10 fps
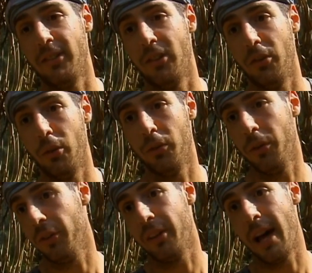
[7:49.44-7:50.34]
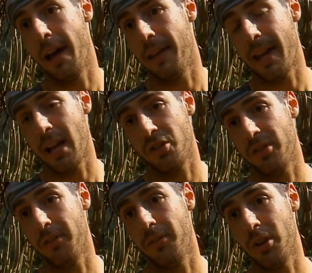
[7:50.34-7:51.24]
isn't as useful as the guy that catches
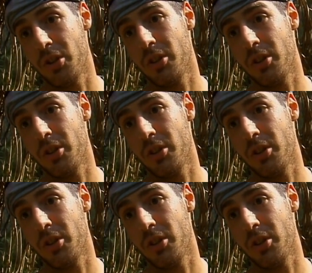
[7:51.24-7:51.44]
the fish.